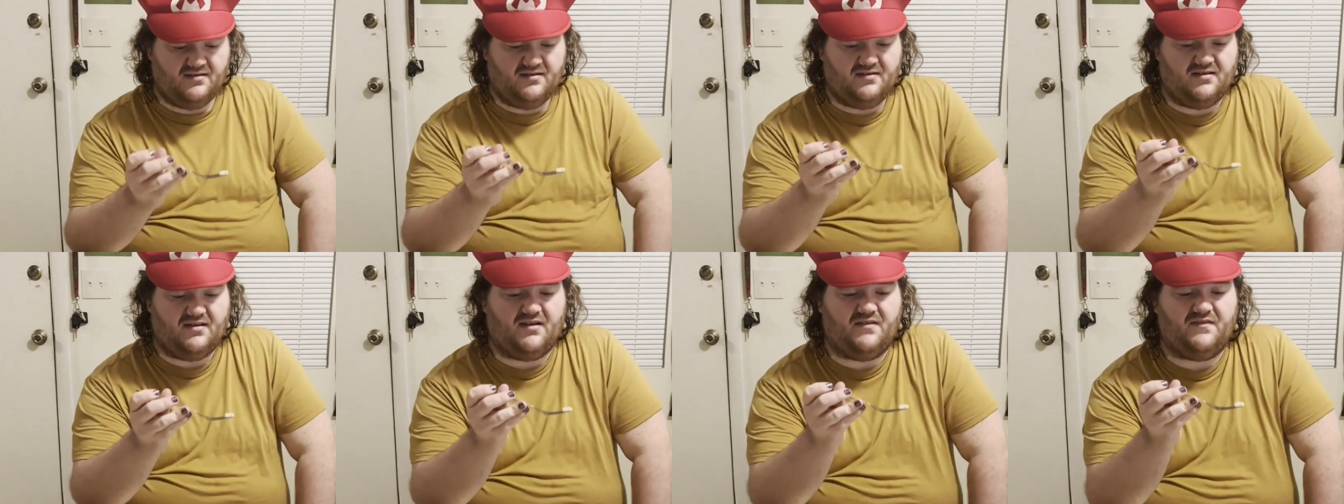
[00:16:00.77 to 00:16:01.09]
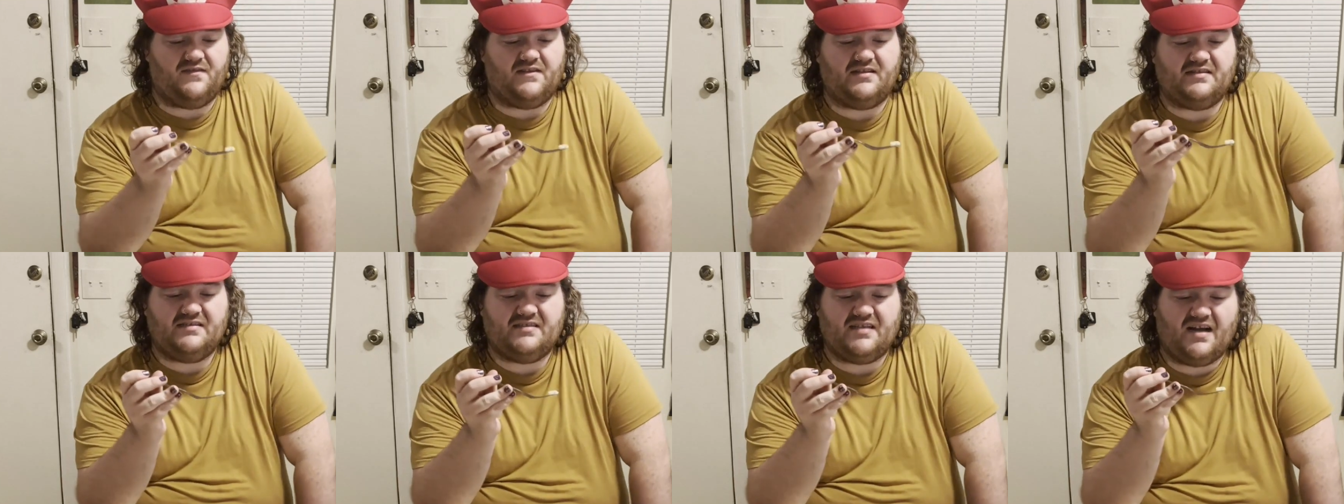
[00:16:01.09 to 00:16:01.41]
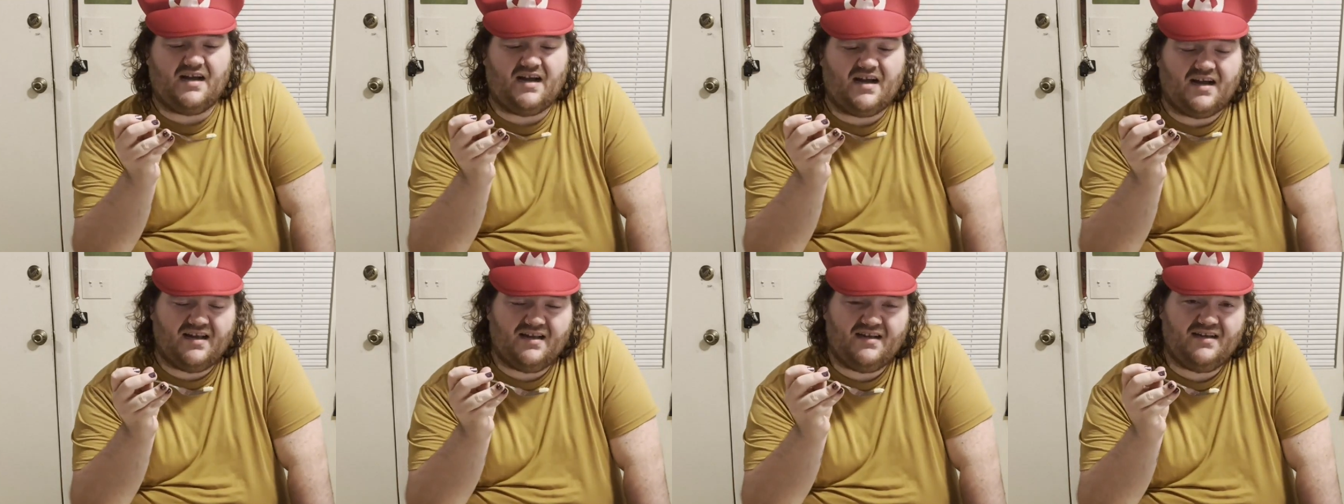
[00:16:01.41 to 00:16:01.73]
And the
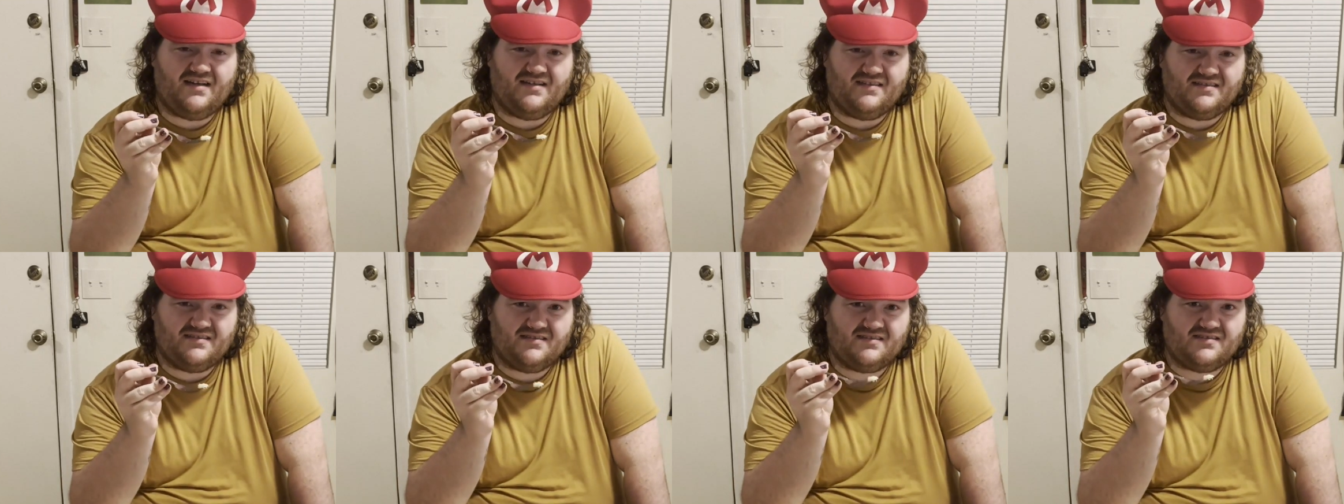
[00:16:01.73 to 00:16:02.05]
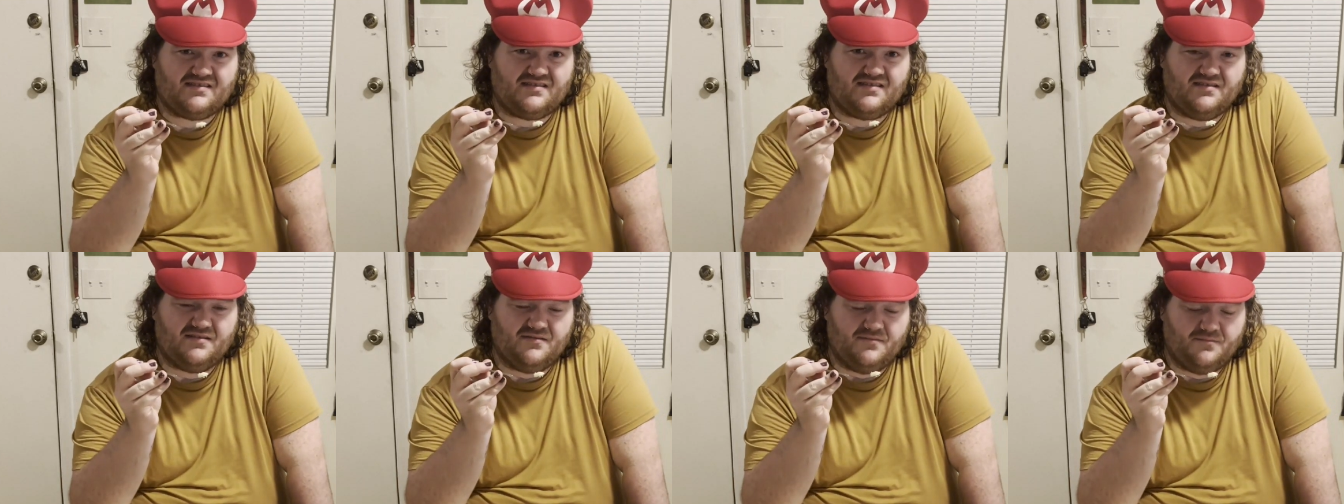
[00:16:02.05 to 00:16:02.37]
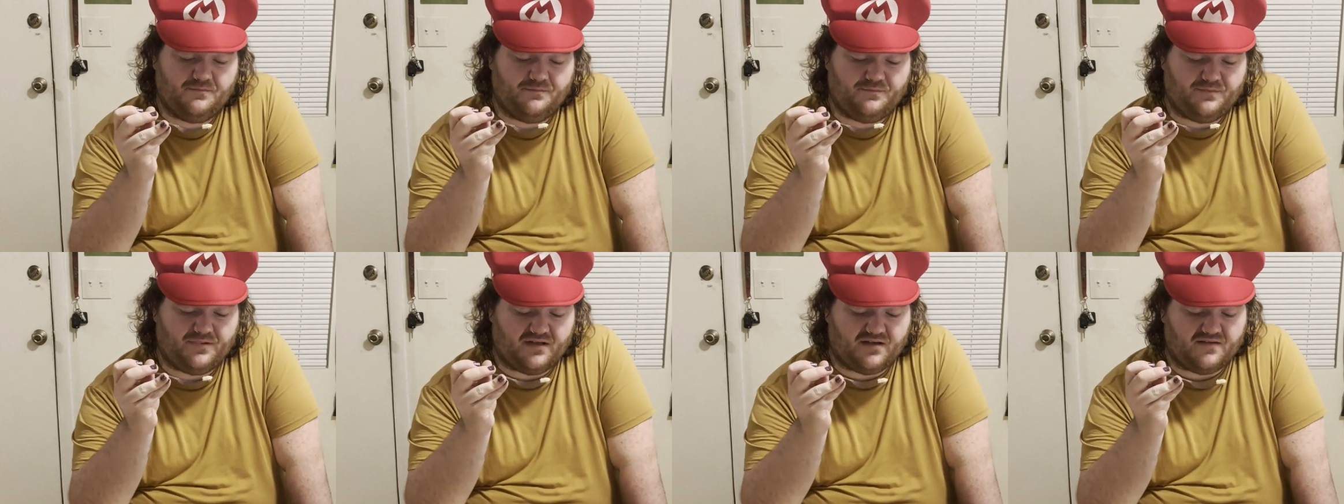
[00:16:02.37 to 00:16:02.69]
tiniest
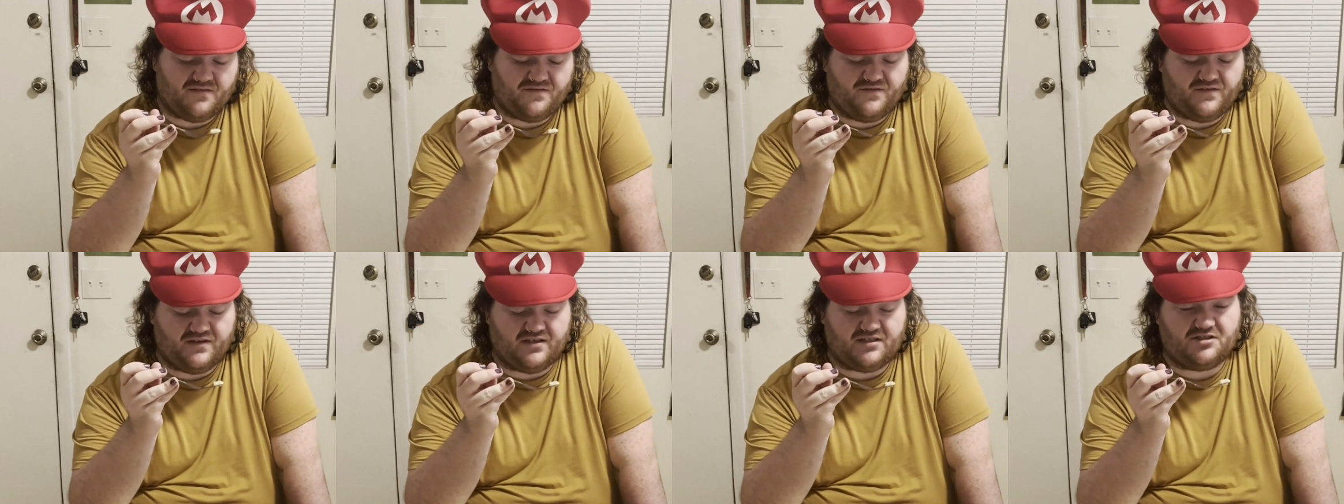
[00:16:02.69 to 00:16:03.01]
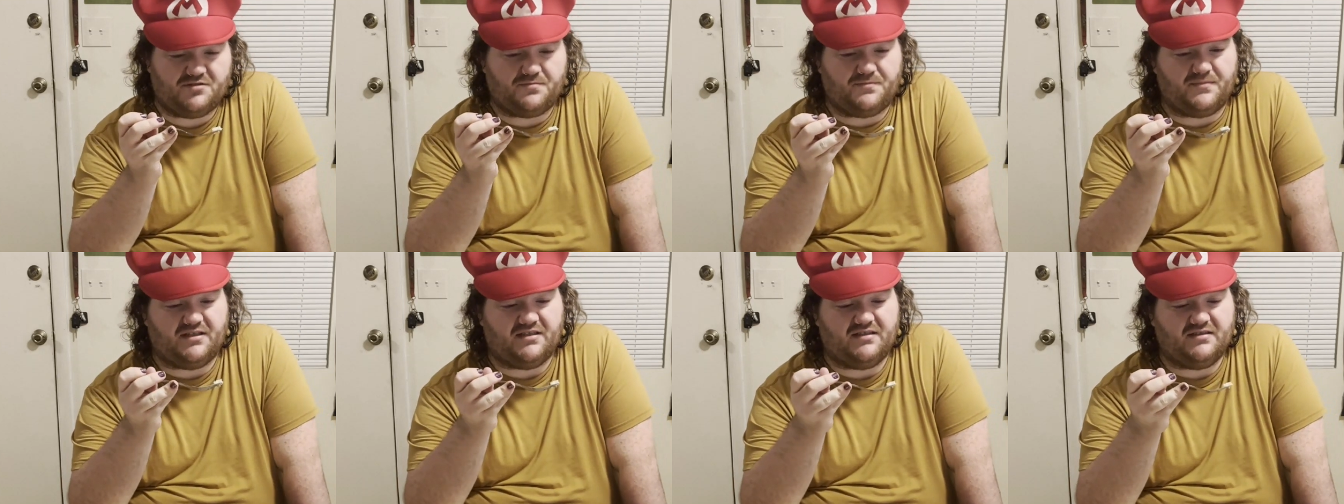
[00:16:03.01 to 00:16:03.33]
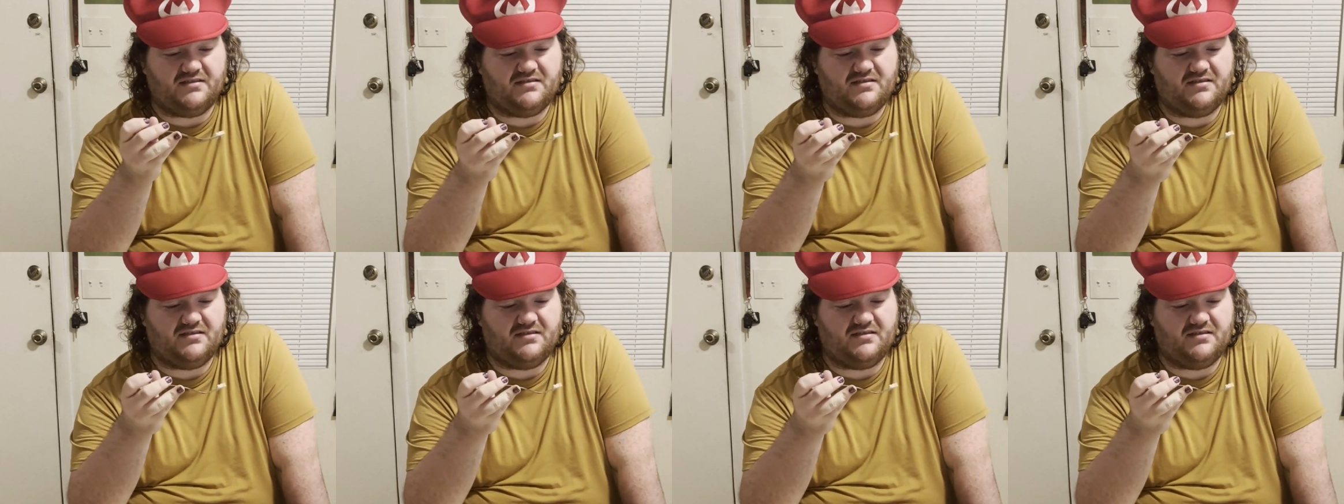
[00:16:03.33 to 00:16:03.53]
bit of fish meat.